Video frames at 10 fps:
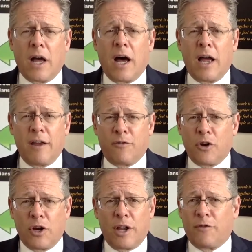If
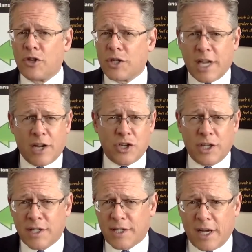you're just catching
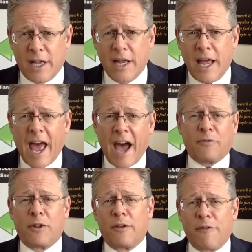this
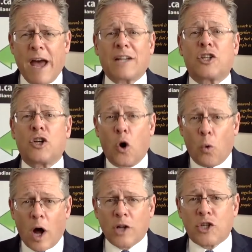after the fact, go
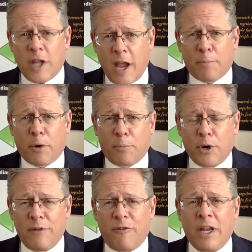watch the April
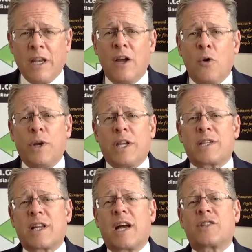briefing. We
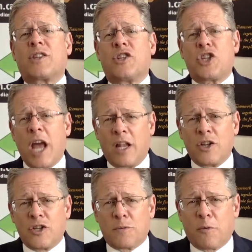discussed the
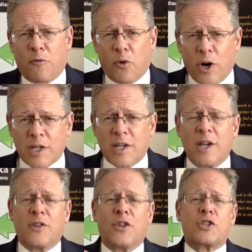challenges before us,
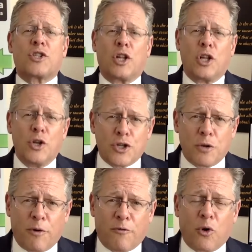the solution
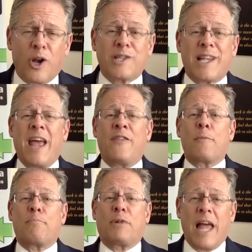before us, and the
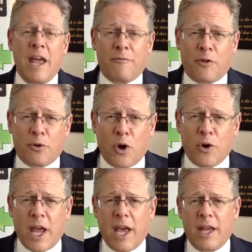plan for the road
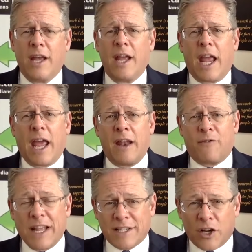ahead. And if
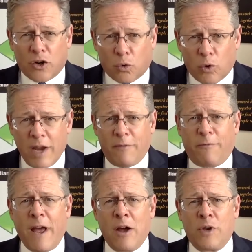that's a great
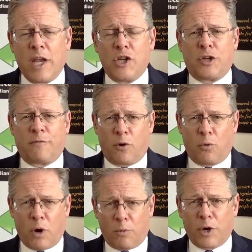foundation for
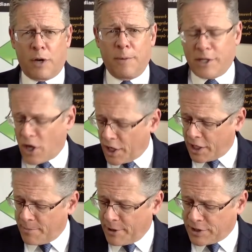what we're going to be
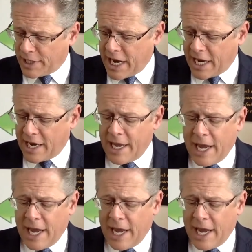talking about today.